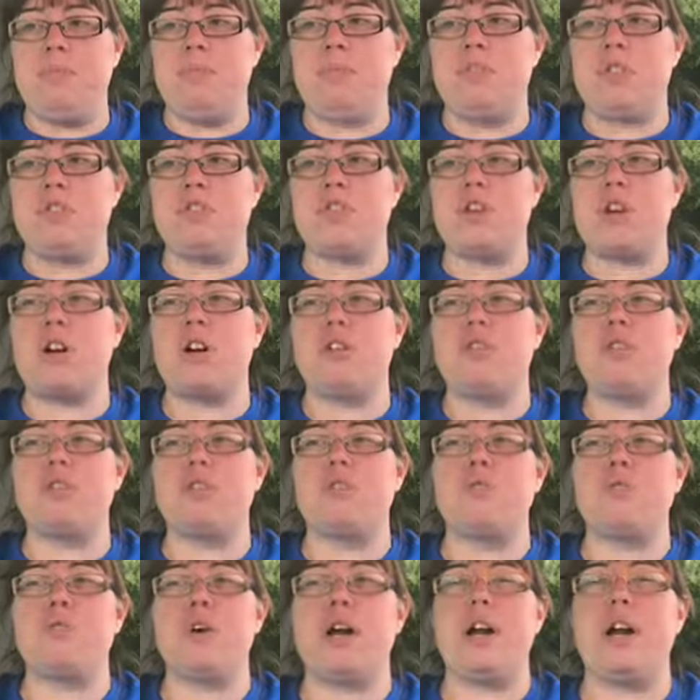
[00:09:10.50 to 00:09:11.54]
the struggles
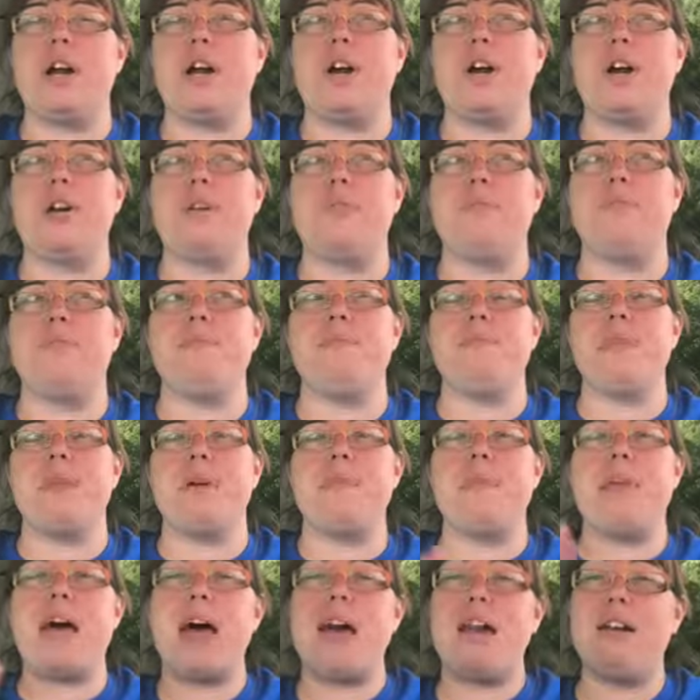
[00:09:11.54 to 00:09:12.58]
of where
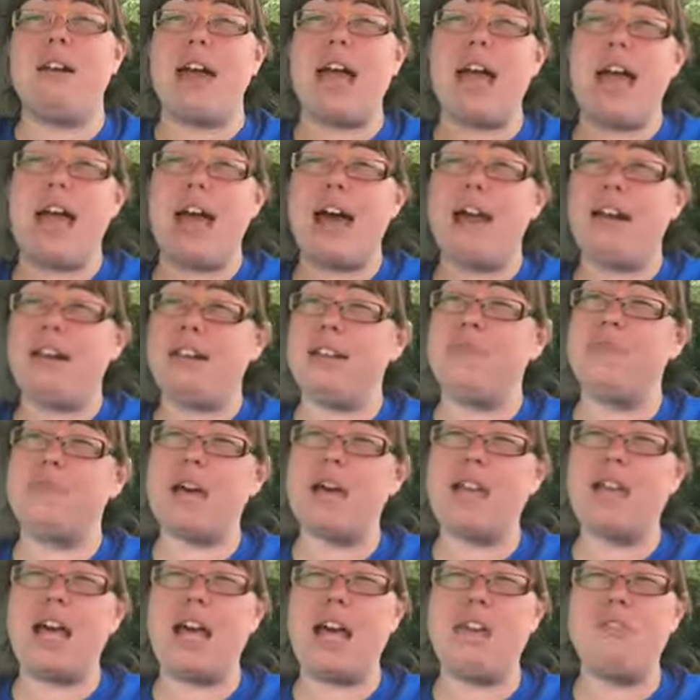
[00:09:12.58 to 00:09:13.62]
I'm not at in
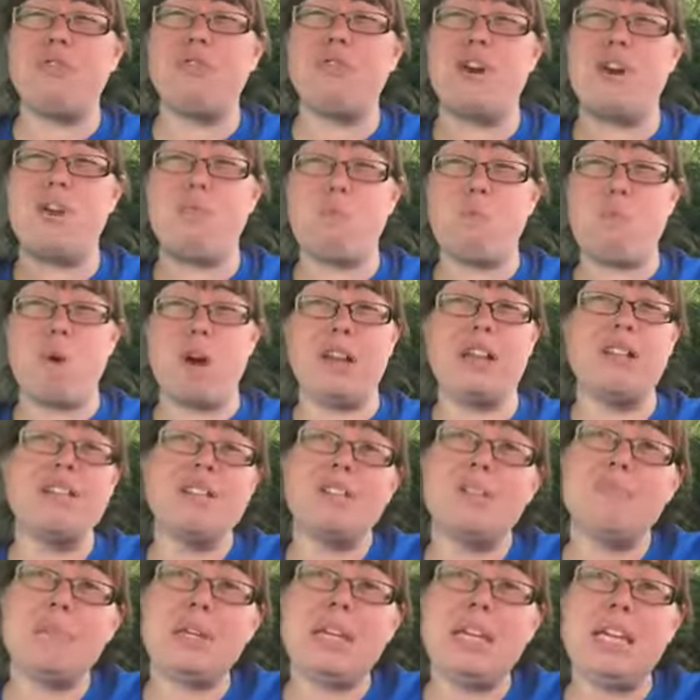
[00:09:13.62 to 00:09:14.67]
my life where I want
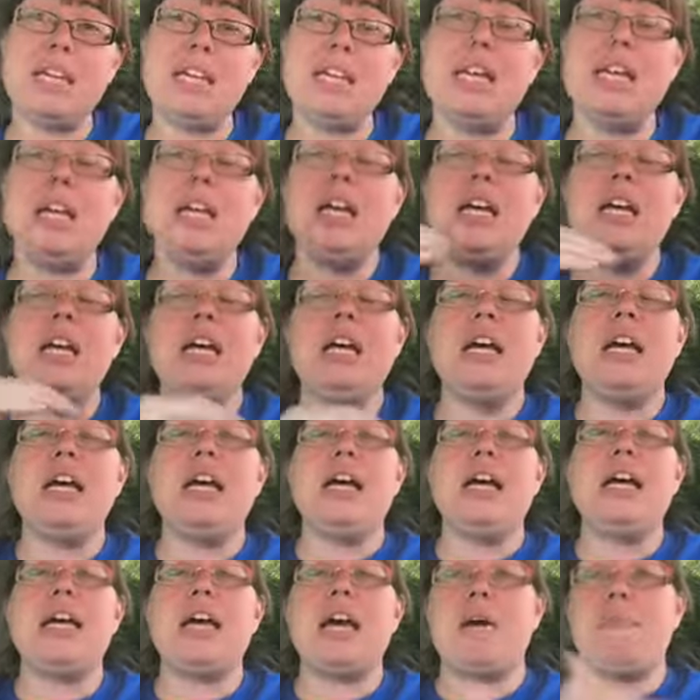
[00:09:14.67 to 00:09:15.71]
to be
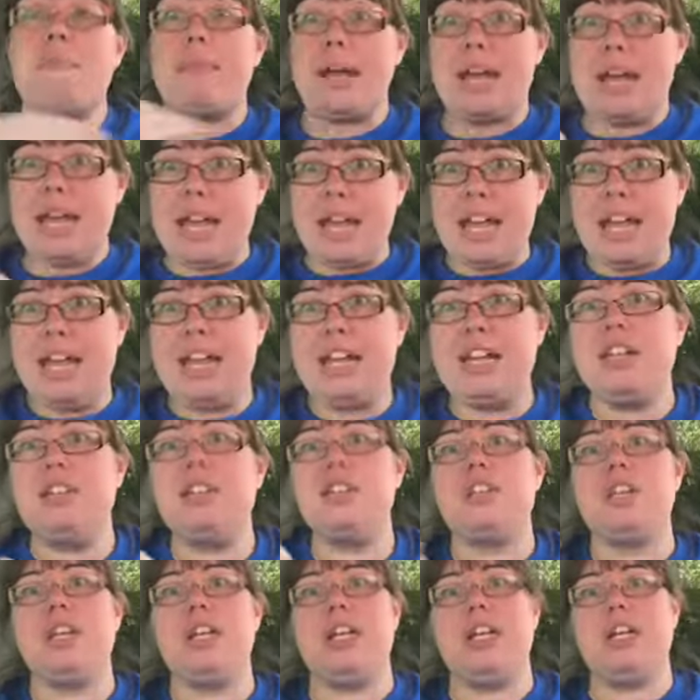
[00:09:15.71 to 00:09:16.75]
at my
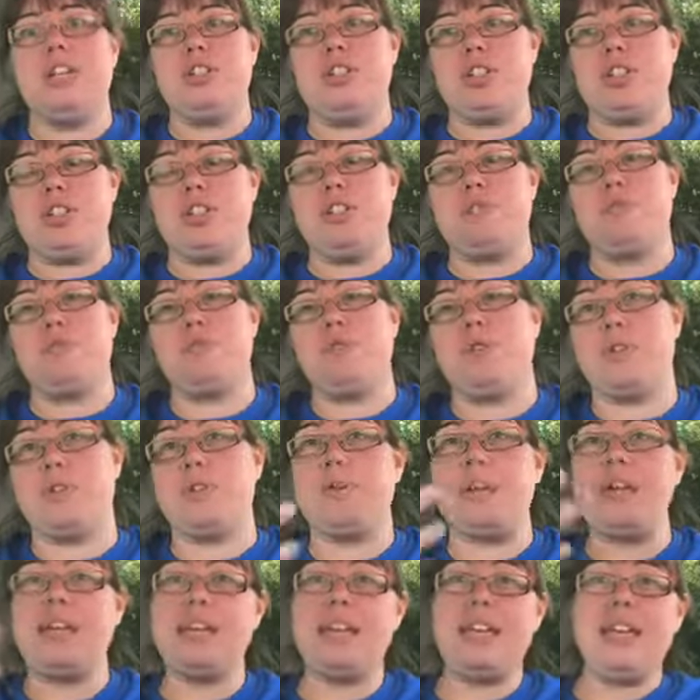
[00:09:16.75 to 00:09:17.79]
age, and just with
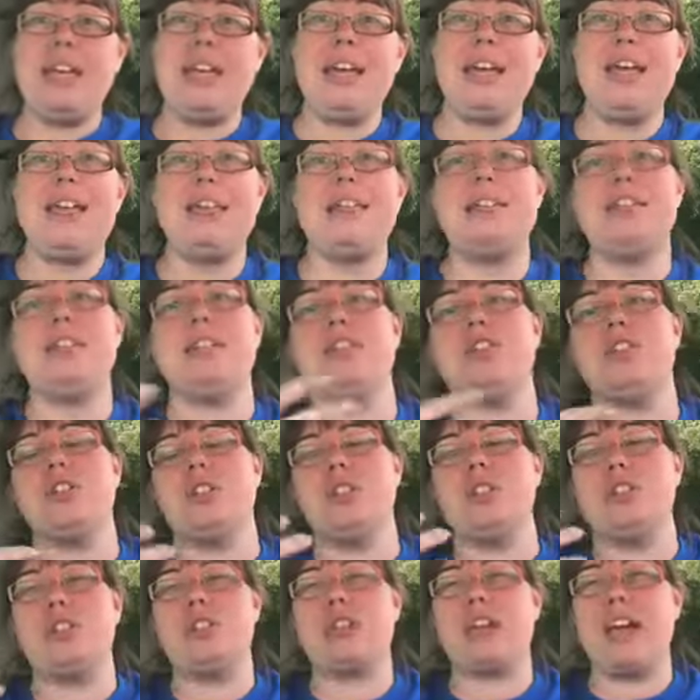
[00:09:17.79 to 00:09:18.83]
my kids, and
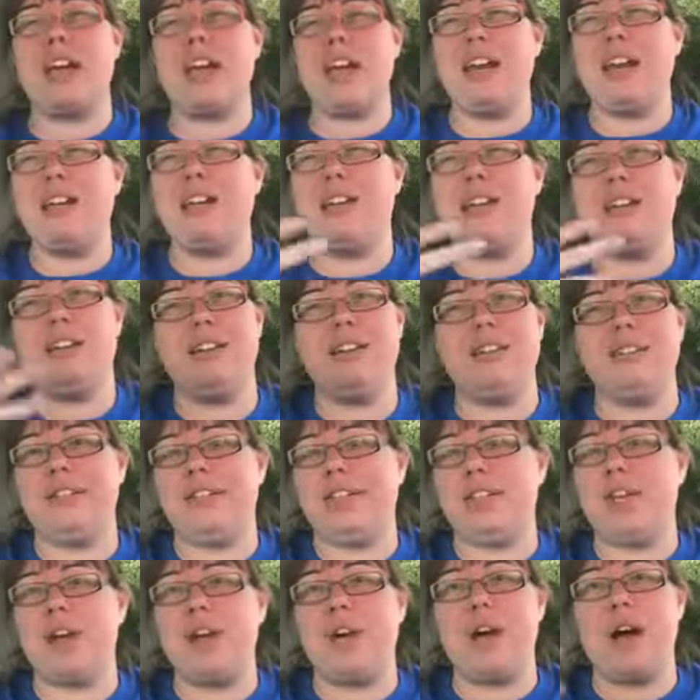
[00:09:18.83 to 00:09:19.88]
just kind of,
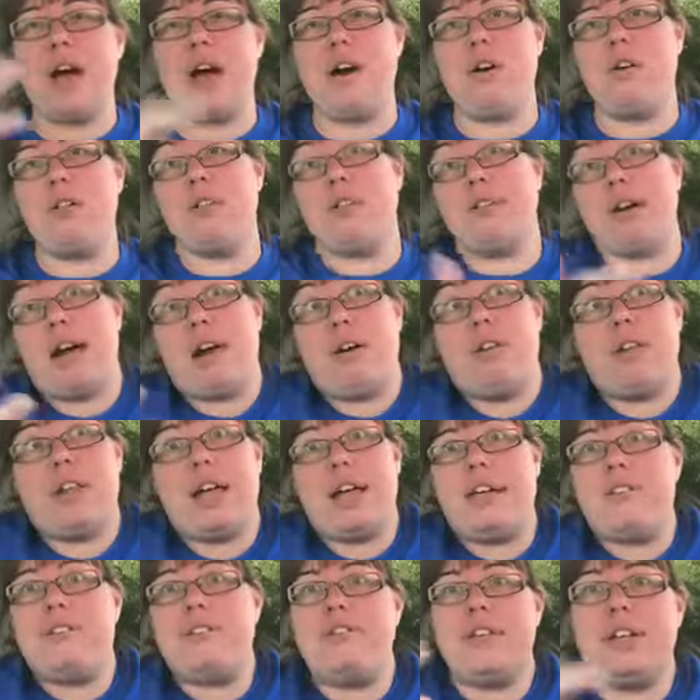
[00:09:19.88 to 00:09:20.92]
you know, how
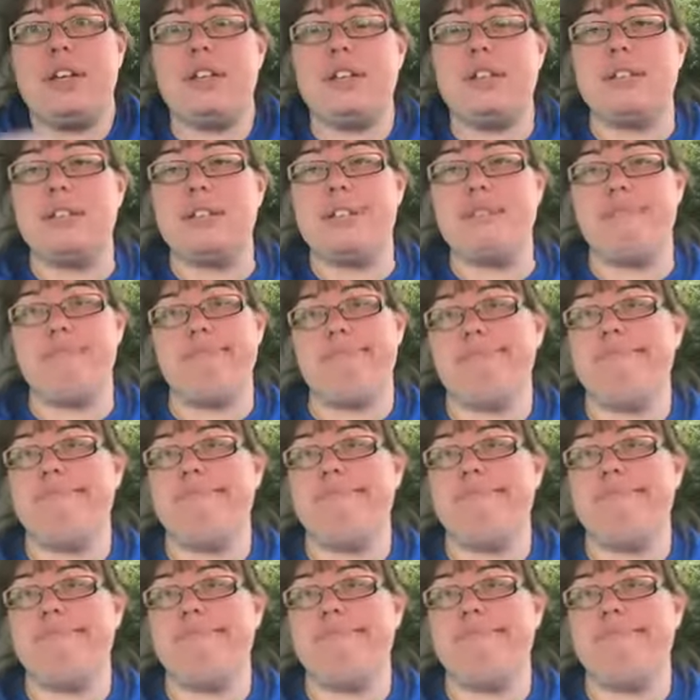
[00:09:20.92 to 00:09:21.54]
life has